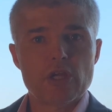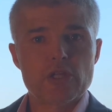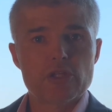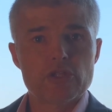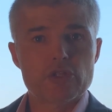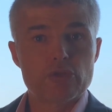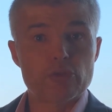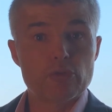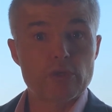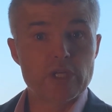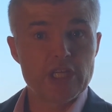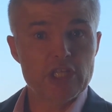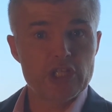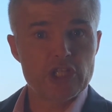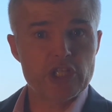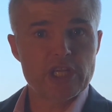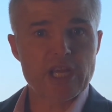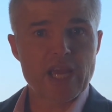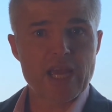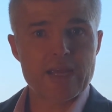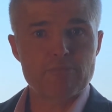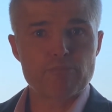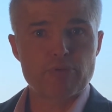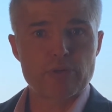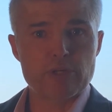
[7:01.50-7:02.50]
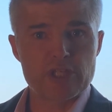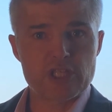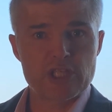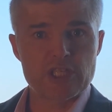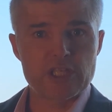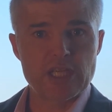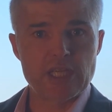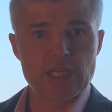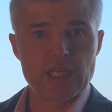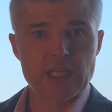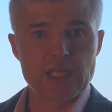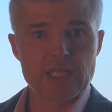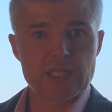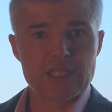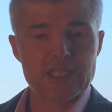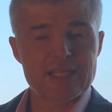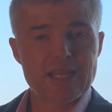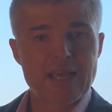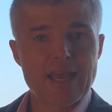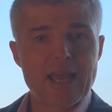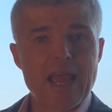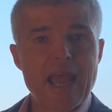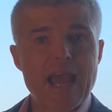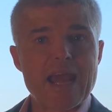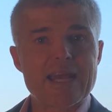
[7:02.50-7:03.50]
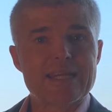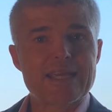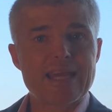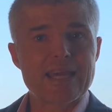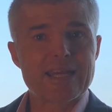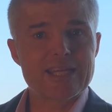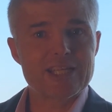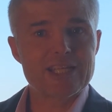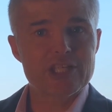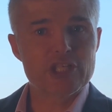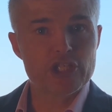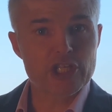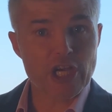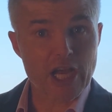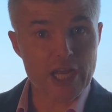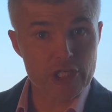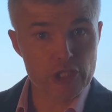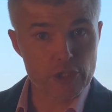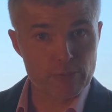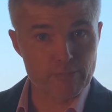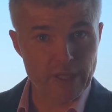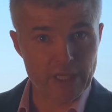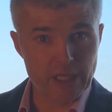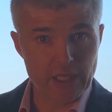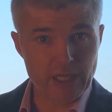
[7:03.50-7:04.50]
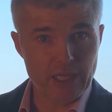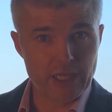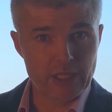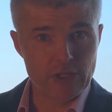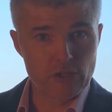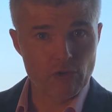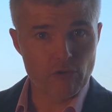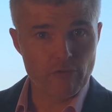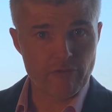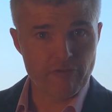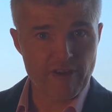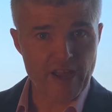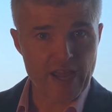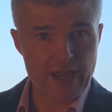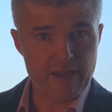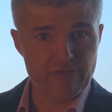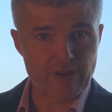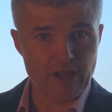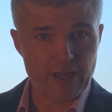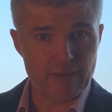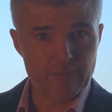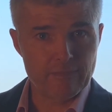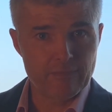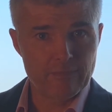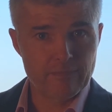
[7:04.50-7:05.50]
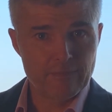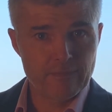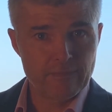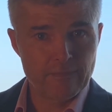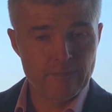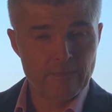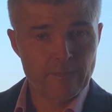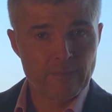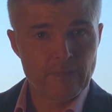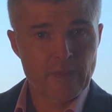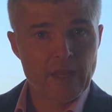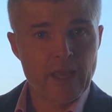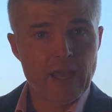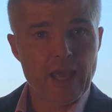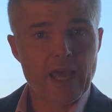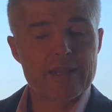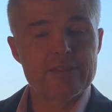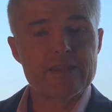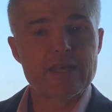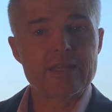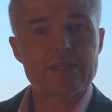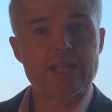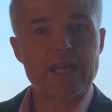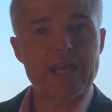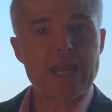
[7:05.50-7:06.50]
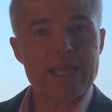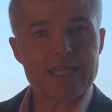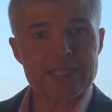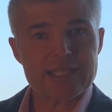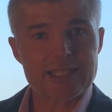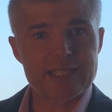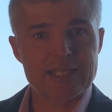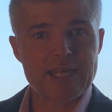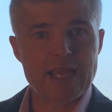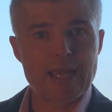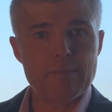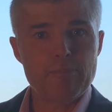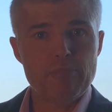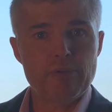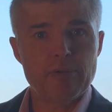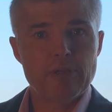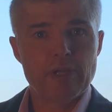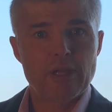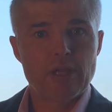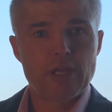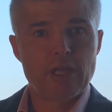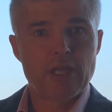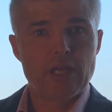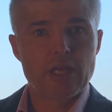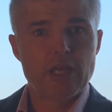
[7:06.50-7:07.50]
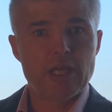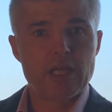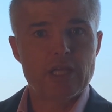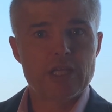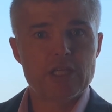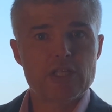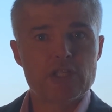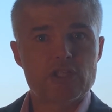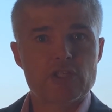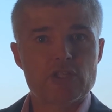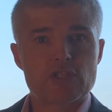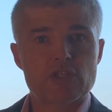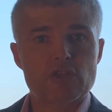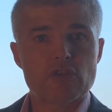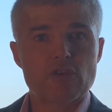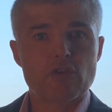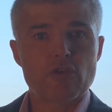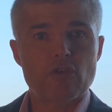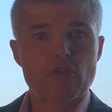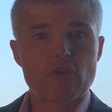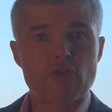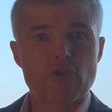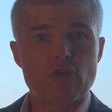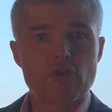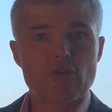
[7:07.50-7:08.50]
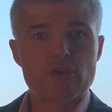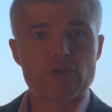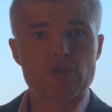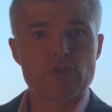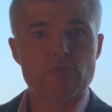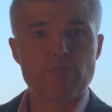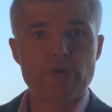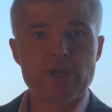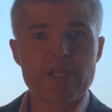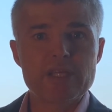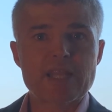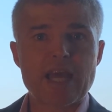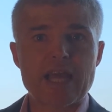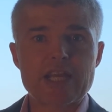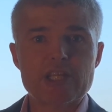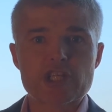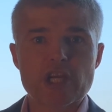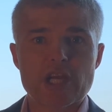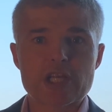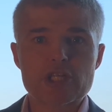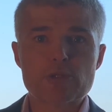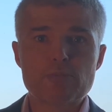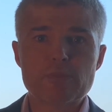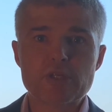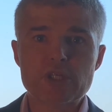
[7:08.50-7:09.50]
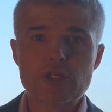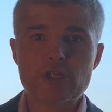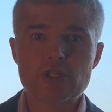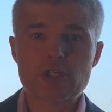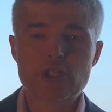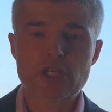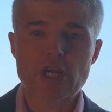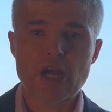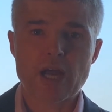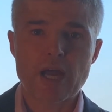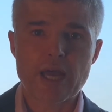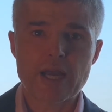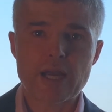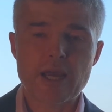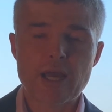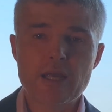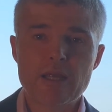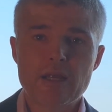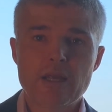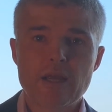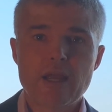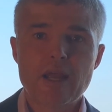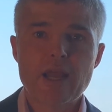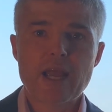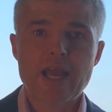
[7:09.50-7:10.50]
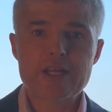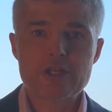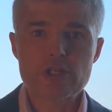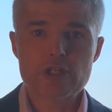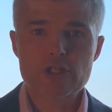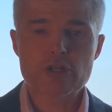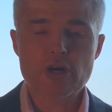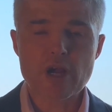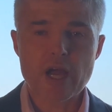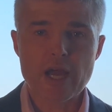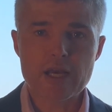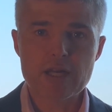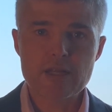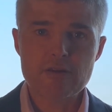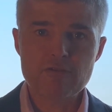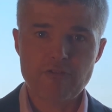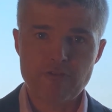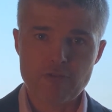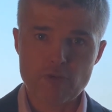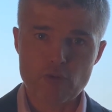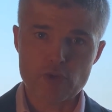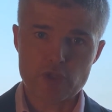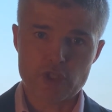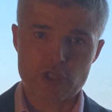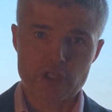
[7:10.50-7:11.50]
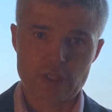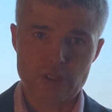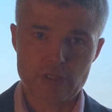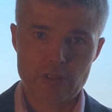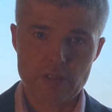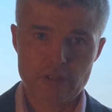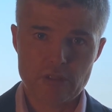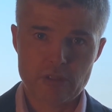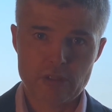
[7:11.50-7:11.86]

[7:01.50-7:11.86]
to initiate proceedings and get a judgment in your favour. And then the next step is to bring that judgment to China and to try and enforce it.